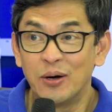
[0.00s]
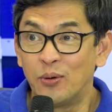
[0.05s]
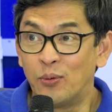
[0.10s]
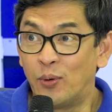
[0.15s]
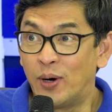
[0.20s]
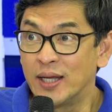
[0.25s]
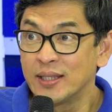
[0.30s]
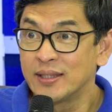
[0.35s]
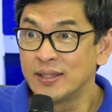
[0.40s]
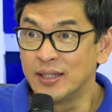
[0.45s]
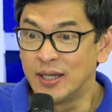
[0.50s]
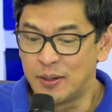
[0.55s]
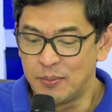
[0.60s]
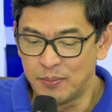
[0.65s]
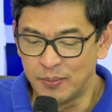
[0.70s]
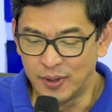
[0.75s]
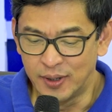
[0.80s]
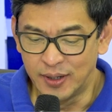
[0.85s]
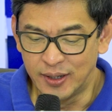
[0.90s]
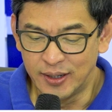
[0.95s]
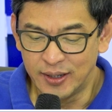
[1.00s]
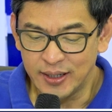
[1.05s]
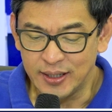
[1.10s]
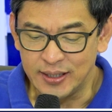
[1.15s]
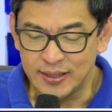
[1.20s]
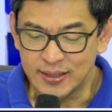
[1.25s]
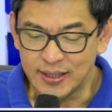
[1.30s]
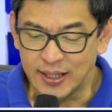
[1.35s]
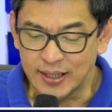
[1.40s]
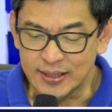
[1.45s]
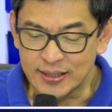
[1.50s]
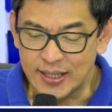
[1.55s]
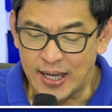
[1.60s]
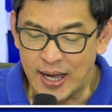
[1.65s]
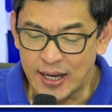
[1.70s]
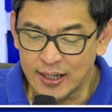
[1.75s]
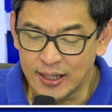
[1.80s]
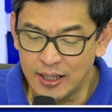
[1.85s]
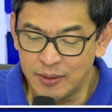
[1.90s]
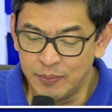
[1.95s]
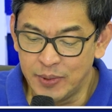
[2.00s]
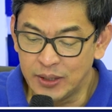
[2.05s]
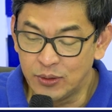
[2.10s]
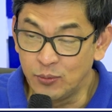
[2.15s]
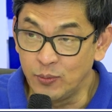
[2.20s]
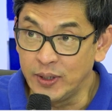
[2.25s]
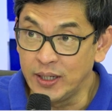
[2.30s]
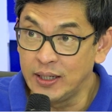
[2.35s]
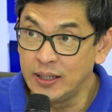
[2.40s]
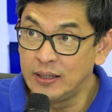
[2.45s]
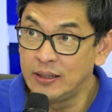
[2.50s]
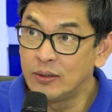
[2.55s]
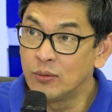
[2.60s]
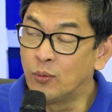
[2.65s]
What number is exactly between